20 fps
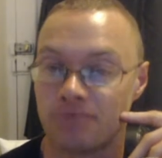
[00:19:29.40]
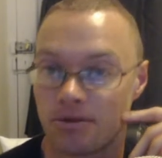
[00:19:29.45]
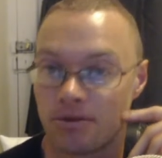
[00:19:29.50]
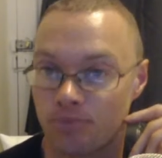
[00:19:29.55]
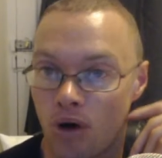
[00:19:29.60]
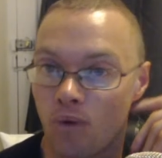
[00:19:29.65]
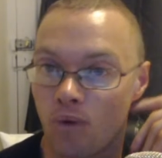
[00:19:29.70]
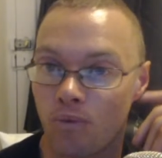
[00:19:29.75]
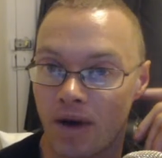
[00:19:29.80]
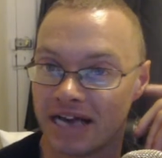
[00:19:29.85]

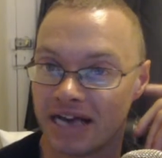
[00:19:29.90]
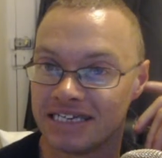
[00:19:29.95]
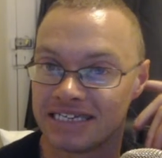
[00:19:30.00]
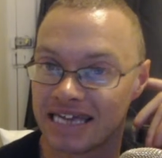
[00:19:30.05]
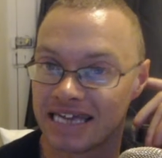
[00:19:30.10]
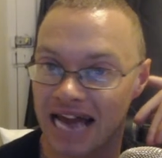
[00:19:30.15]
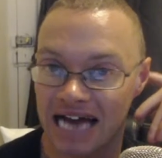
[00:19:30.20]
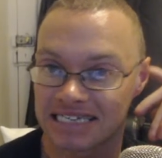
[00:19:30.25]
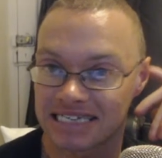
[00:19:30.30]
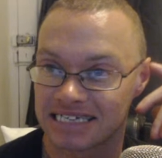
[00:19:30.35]
a wasted
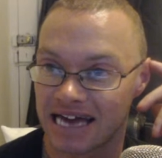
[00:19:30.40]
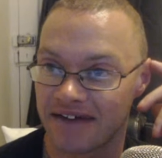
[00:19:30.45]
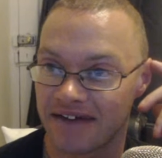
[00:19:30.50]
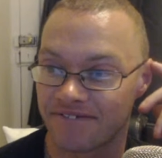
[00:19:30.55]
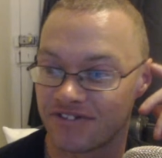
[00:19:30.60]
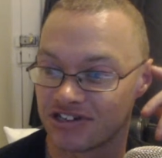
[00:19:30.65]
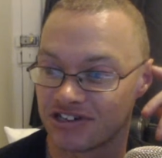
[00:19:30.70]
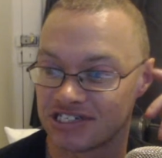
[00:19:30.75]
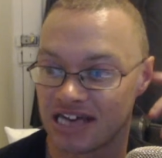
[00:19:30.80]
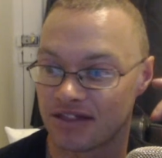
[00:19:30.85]
asset
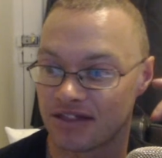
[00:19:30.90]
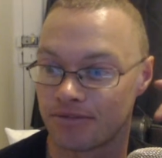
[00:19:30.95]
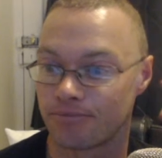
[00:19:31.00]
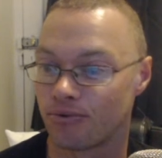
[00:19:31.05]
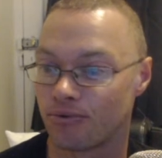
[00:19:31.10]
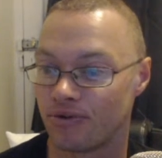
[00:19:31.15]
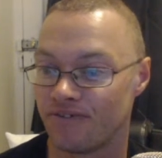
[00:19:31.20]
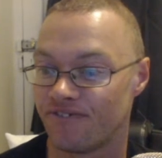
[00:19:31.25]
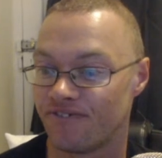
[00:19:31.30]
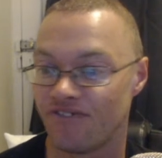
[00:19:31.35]
for
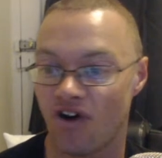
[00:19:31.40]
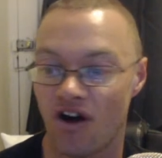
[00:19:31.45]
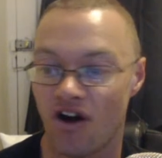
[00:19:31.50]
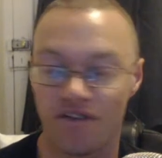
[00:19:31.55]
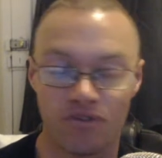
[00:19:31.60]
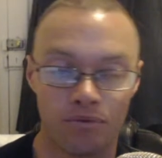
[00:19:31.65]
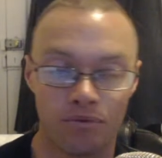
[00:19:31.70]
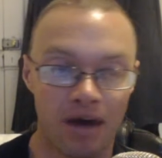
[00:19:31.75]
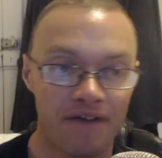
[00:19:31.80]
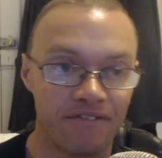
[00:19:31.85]
7.5 or
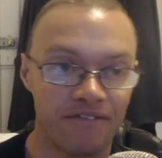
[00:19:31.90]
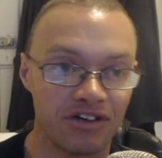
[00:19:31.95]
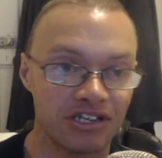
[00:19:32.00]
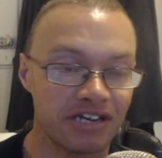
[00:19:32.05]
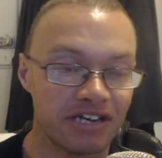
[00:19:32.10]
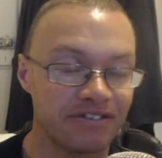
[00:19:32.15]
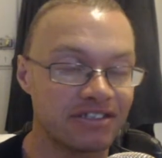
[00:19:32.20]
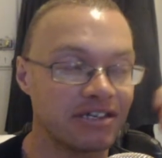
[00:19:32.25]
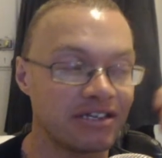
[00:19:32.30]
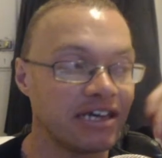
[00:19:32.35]
whatever he
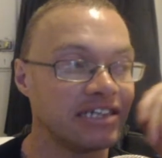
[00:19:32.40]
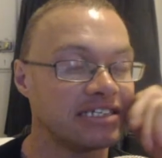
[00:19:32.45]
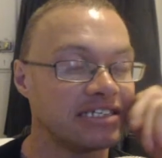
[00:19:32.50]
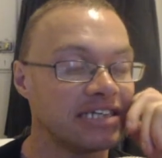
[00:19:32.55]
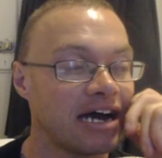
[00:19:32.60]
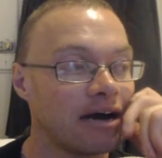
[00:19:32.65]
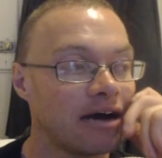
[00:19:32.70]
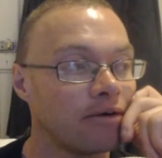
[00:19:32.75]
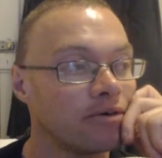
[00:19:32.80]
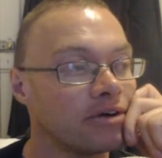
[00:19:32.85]
is
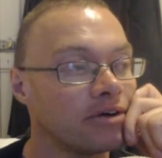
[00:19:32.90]
now.